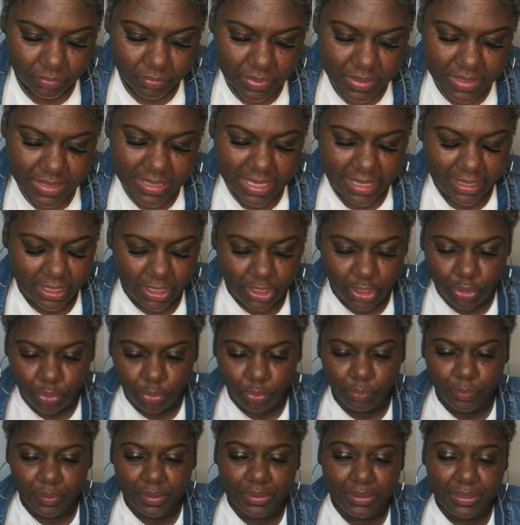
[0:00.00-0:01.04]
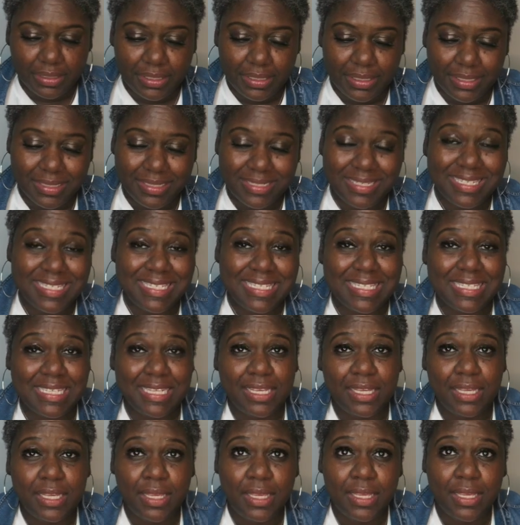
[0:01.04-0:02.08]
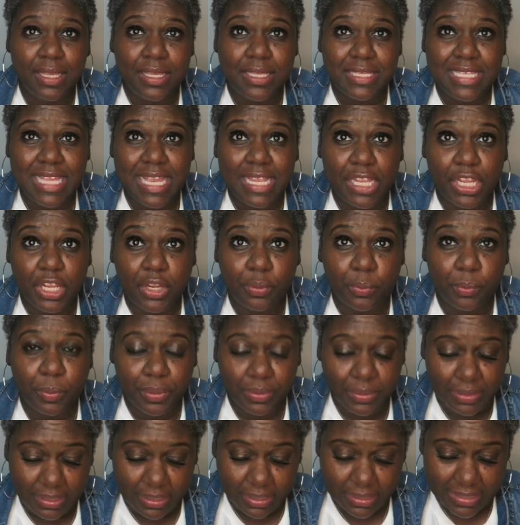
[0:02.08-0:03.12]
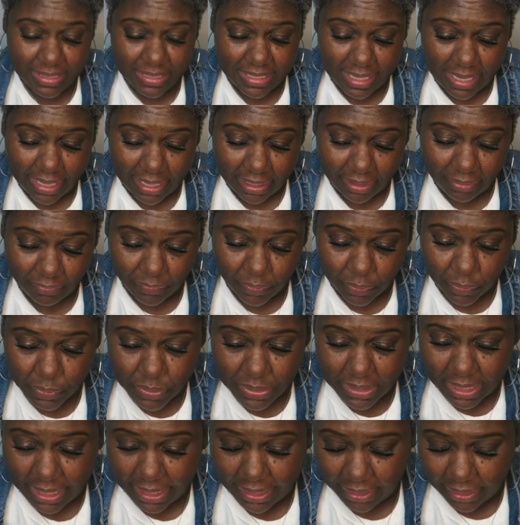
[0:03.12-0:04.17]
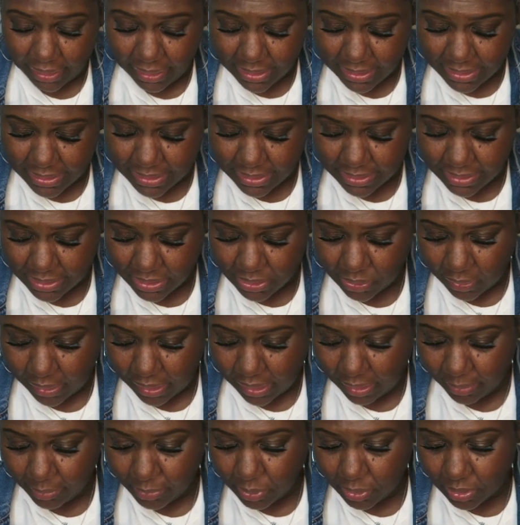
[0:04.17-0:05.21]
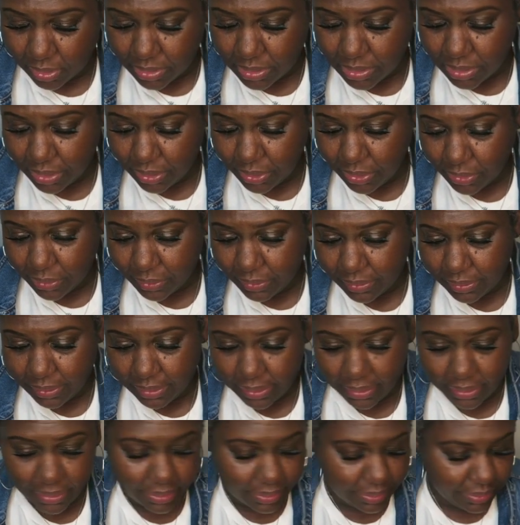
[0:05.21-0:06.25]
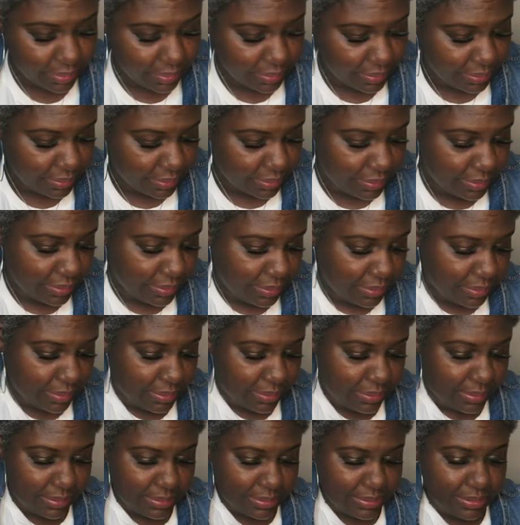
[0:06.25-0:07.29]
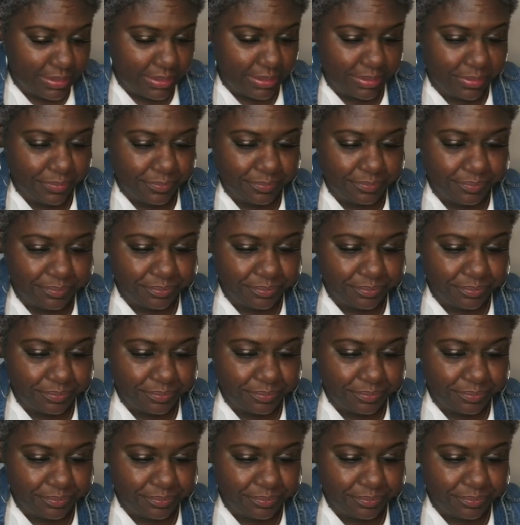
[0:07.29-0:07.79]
Second Corinthians, Second Corinthians 9 verse 8. So I'm going to turn there. Let's see.